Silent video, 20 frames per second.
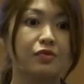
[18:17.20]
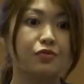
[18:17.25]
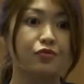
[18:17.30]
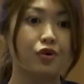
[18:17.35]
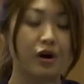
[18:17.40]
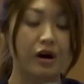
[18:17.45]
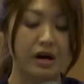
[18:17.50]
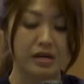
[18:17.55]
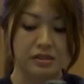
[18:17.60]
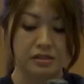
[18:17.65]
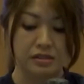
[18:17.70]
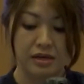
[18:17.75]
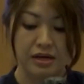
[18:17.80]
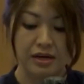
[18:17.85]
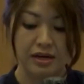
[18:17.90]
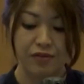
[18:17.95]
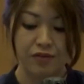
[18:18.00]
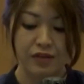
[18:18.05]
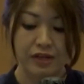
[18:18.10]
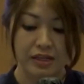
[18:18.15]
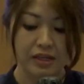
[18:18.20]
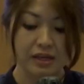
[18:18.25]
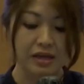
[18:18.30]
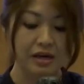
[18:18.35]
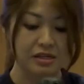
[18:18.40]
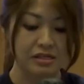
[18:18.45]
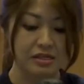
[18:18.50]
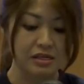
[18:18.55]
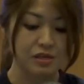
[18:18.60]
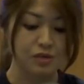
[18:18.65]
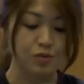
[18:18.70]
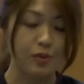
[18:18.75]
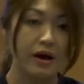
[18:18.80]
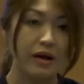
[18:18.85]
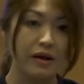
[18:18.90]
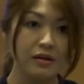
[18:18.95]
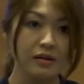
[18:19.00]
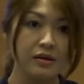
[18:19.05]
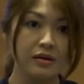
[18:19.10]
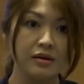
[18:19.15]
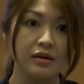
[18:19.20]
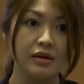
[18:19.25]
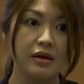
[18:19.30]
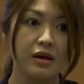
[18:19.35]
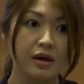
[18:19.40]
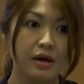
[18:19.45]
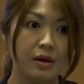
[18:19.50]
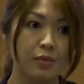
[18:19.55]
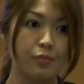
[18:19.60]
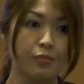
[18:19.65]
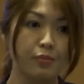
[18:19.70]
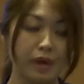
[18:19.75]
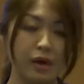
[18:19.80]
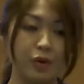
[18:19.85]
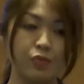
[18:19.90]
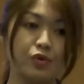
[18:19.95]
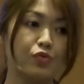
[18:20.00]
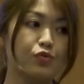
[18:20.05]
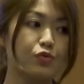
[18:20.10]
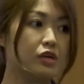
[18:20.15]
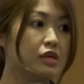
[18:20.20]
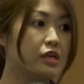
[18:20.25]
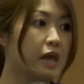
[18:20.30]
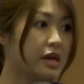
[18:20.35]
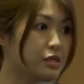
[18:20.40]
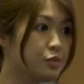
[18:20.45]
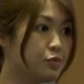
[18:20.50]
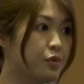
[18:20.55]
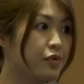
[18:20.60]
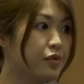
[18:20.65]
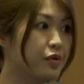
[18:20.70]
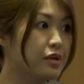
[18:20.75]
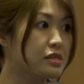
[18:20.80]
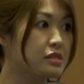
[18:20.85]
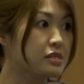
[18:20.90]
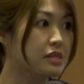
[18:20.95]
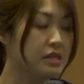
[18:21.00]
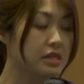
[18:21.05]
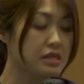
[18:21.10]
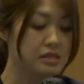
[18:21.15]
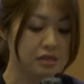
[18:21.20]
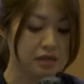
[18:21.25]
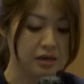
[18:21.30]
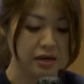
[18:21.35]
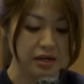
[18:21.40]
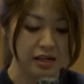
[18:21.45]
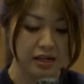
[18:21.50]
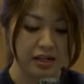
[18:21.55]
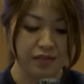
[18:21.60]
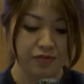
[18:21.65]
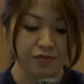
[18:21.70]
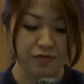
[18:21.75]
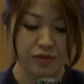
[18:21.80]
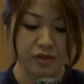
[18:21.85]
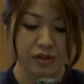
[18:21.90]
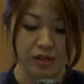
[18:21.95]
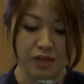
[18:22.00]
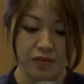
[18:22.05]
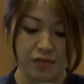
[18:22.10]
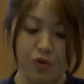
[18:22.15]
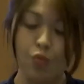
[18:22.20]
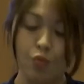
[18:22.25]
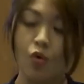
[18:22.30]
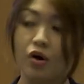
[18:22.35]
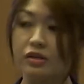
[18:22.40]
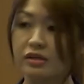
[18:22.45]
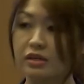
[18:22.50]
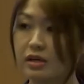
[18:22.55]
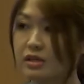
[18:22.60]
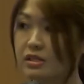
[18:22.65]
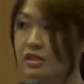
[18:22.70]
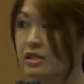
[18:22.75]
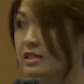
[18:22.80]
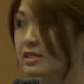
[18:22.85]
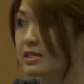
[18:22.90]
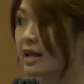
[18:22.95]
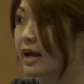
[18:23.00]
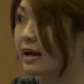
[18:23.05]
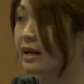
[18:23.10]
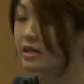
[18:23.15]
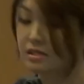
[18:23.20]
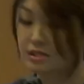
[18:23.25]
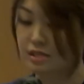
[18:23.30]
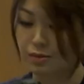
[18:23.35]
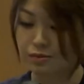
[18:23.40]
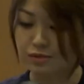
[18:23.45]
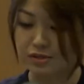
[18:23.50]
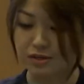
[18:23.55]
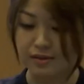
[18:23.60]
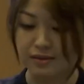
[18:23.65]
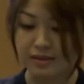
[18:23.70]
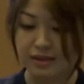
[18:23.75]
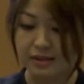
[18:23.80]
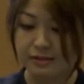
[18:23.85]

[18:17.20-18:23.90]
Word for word: for us, afflicted us as well. May we re- experience this uh, li- living water just like Samson.